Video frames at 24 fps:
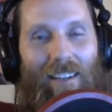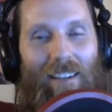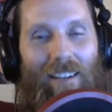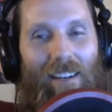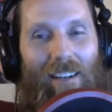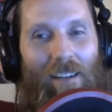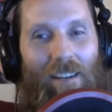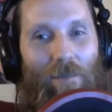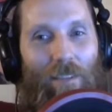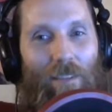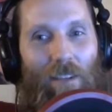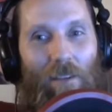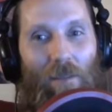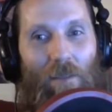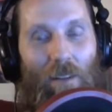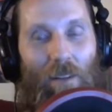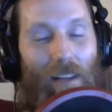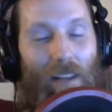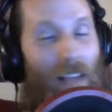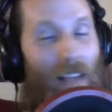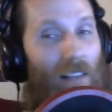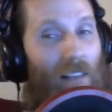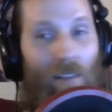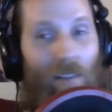Um, so
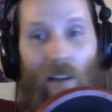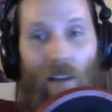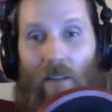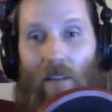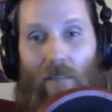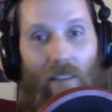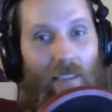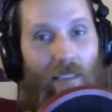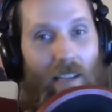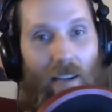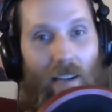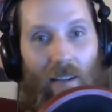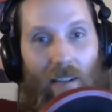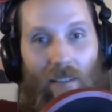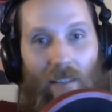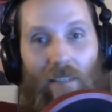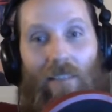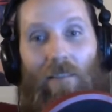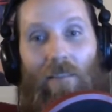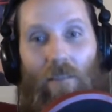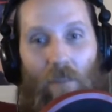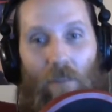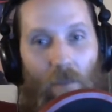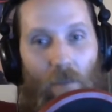I, I love this character.
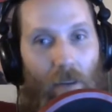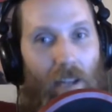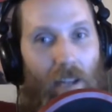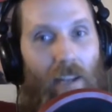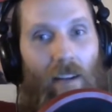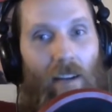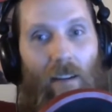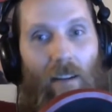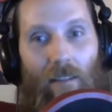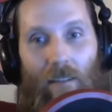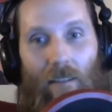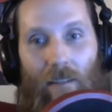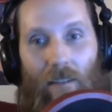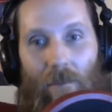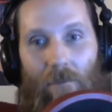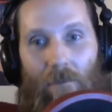Great character.